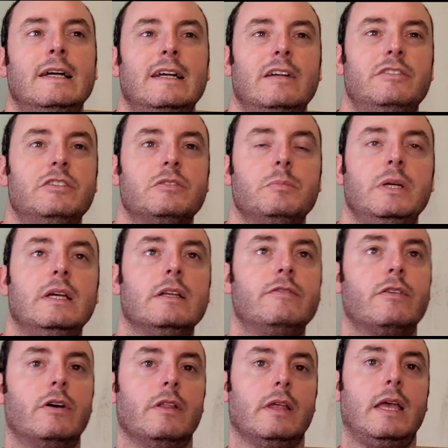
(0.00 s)
it's just me in
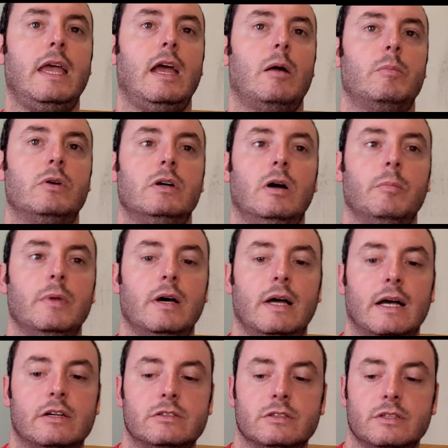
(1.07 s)
front of the camera. I'm not
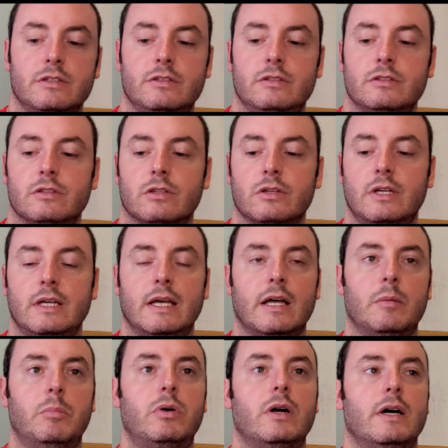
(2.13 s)
actually looking
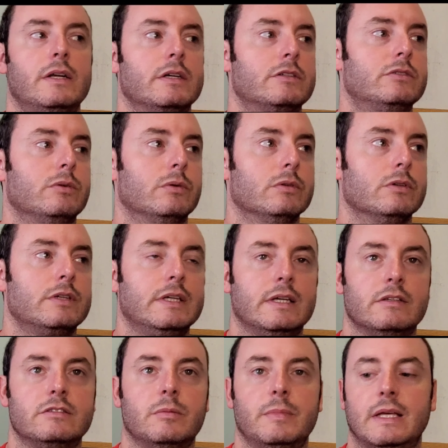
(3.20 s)
at a product or looking
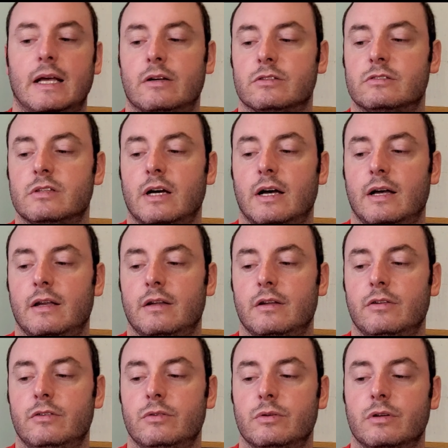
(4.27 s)
at something outside
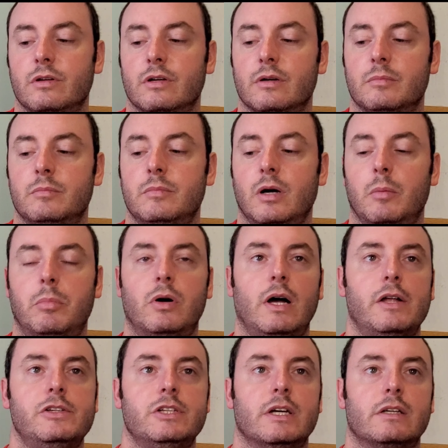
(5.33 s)
and doing a
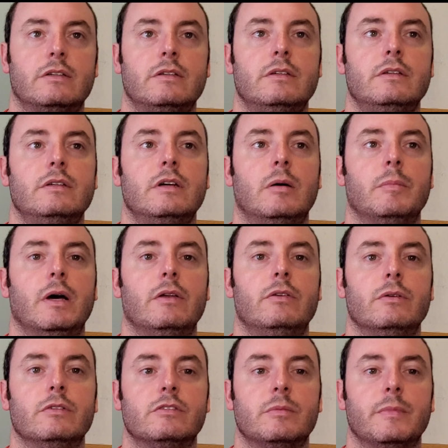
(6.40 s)
project. I'm not
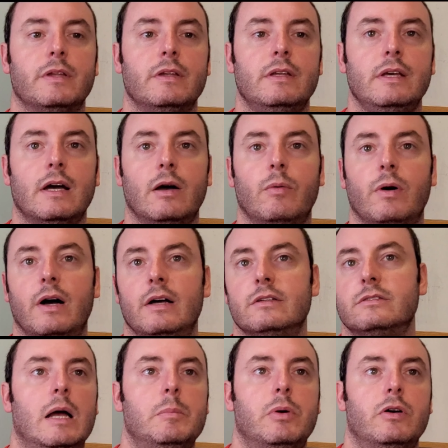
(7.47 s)
doing something
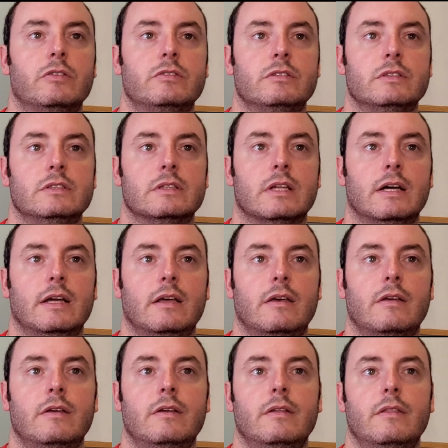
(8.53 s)
DIY. I personally
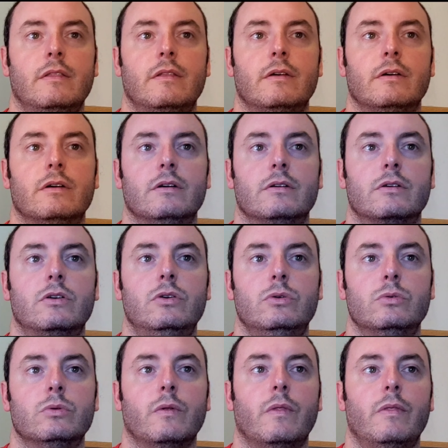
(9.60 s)
like the
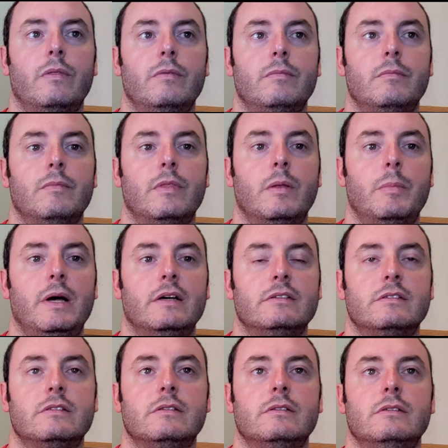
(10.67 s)
cool the
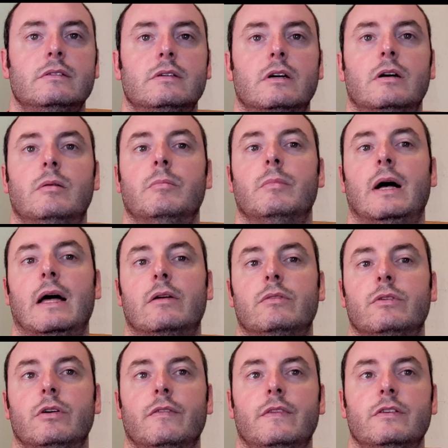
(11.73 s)
best. I don't
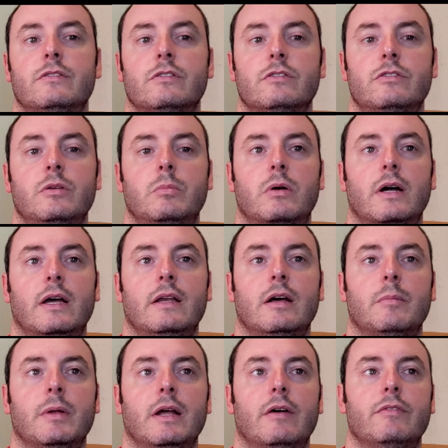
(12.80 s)
know if this is too bright.
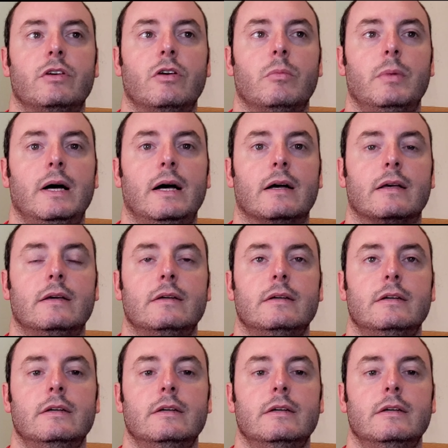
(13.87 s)
I'm gonna have to go back.